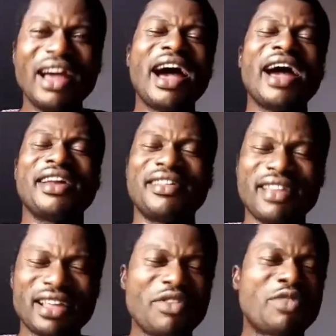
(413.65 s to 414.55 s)
I
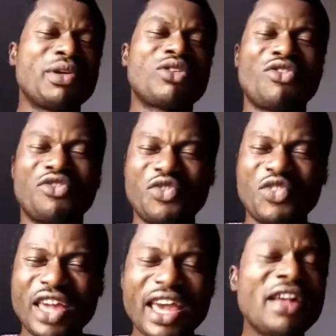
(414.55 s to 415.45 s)
reject every spirit of
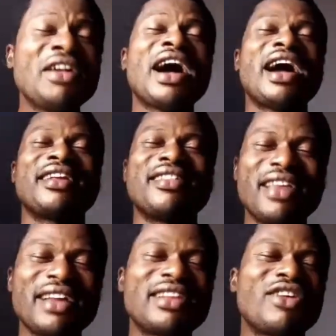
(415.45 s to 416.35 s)
fear. I
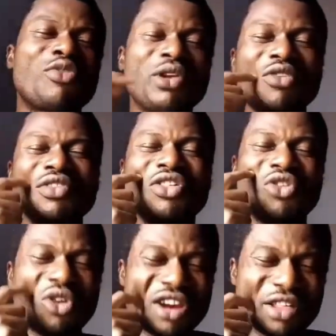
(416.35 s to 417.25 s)
reject the spirit of
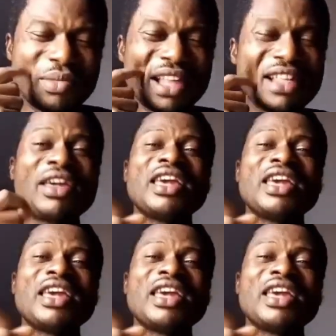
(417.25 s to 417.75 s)
discouragement